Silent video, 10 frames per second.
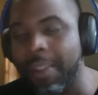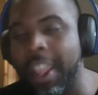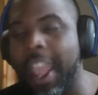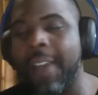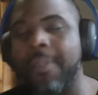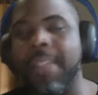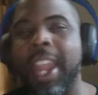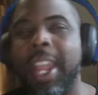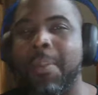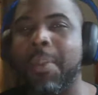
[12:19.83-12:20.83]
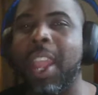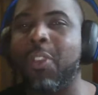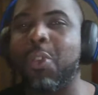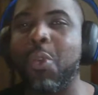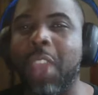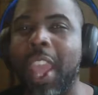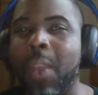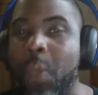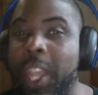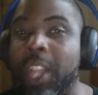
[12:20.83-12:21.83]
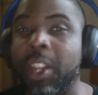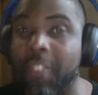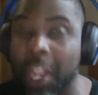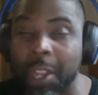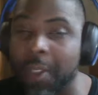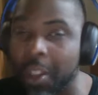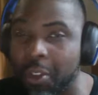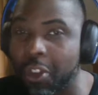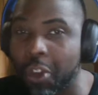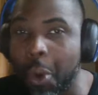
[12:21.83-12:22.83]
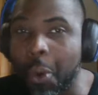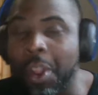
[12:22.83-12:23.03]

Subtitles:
they have that NBA 2K weekly television show